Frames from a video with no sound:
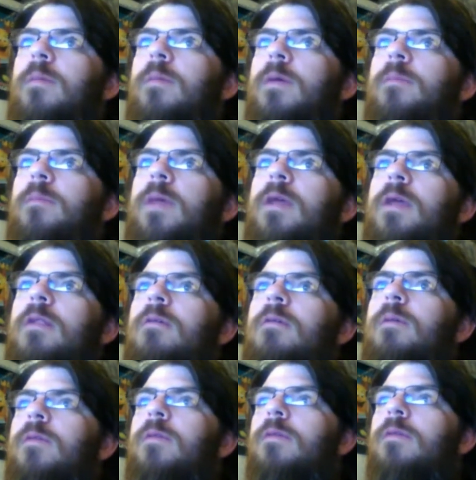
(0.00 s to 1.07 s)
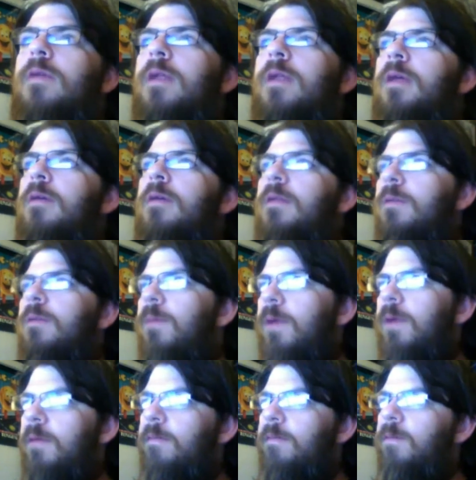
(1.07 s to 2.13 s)
I'm gonna make a new image right now.
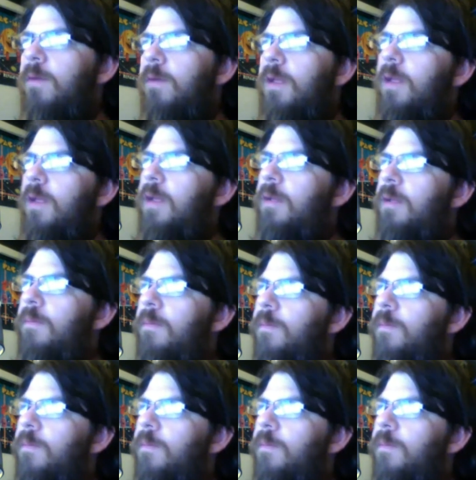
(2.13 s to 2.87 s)
2048.